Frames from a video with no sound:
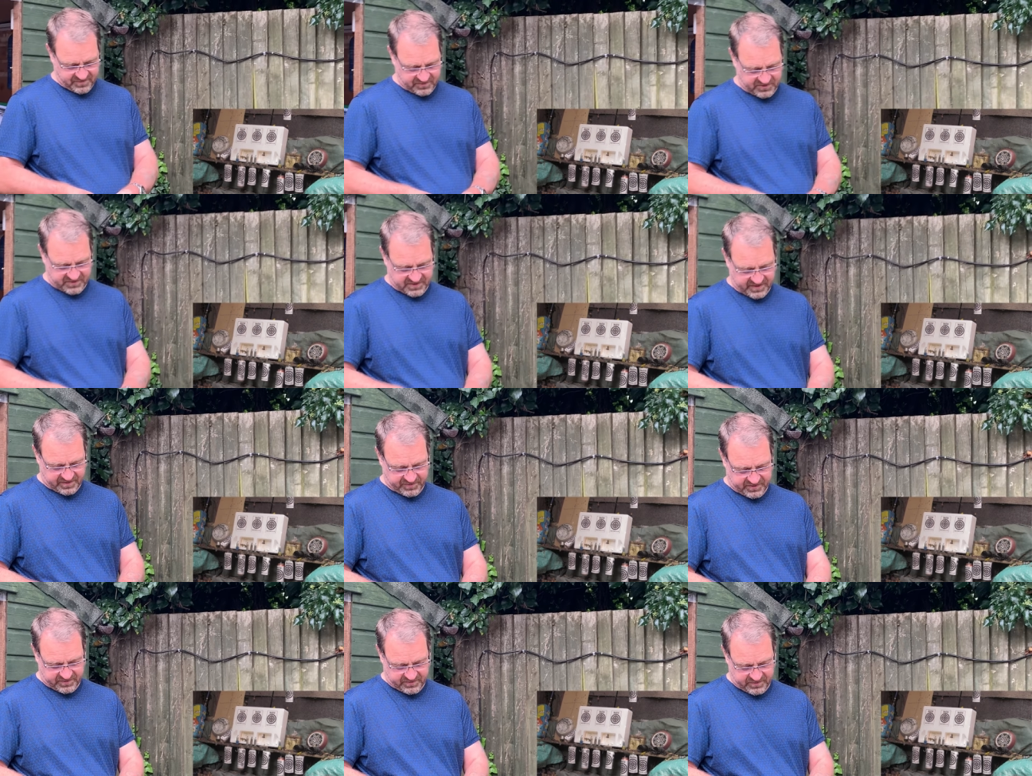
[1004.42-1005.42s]
We'll just sit You
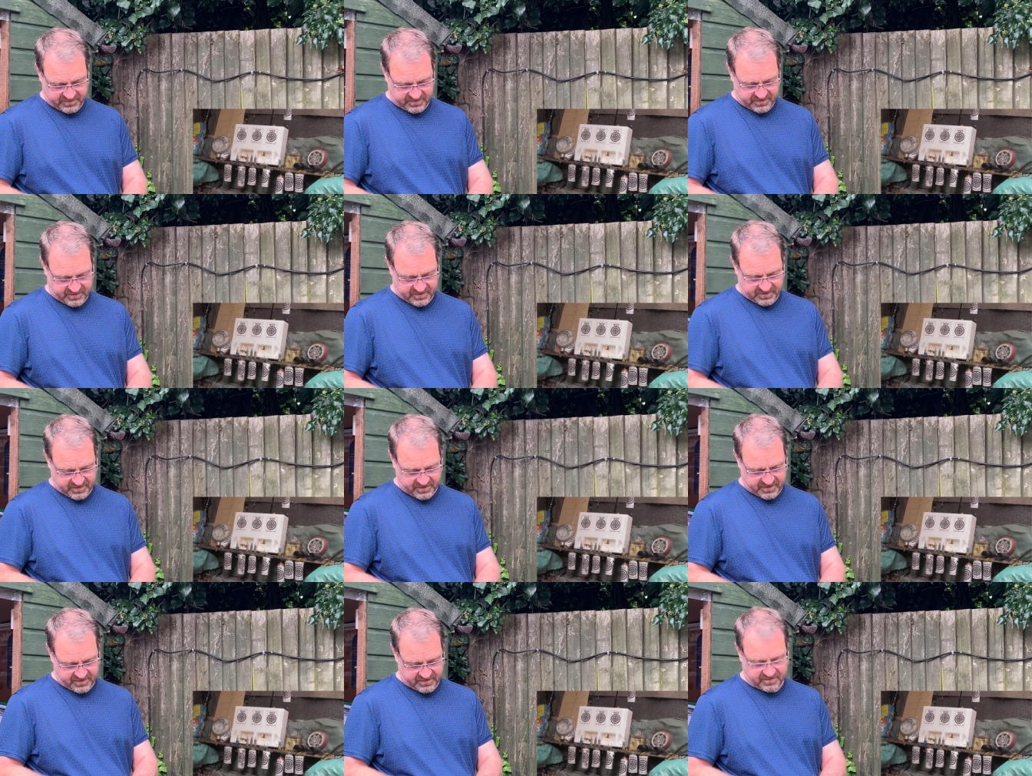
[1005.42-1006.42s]
are now. Yeah. I
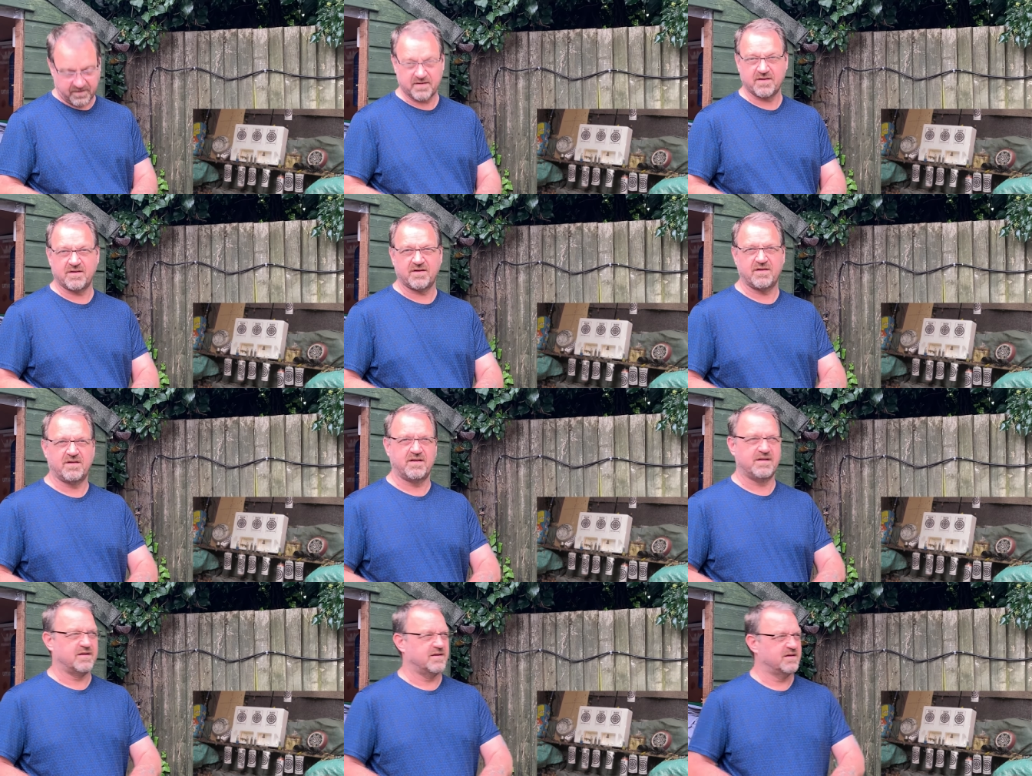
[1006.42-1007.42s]
don't know if I was
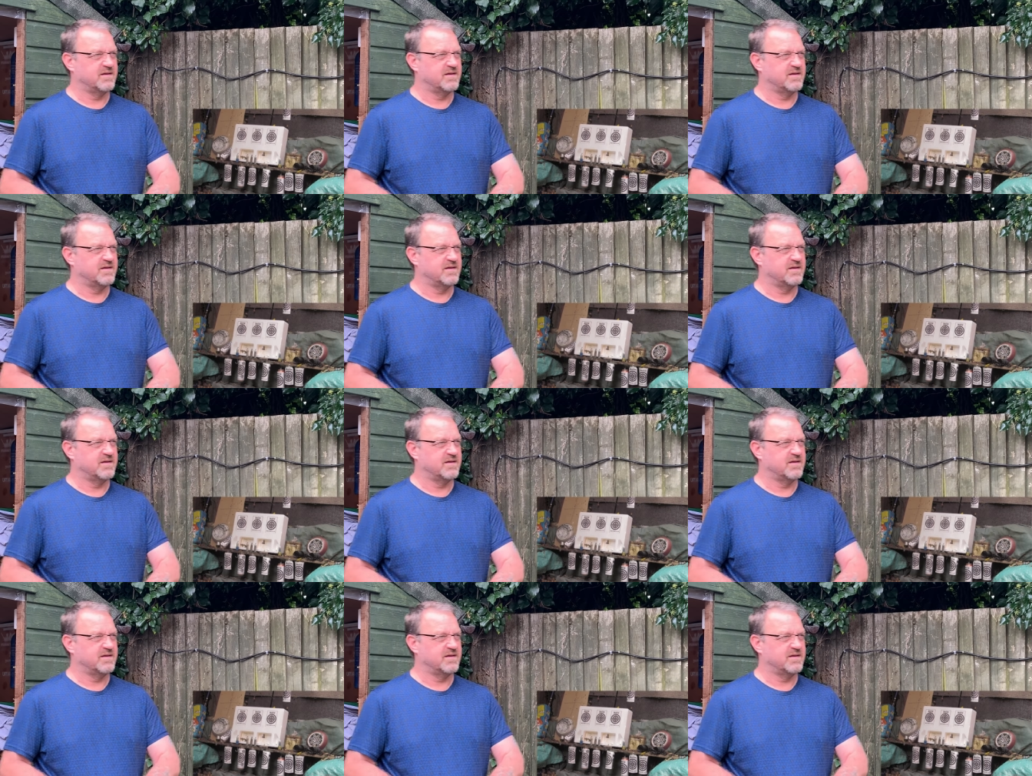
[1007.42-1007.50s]
though.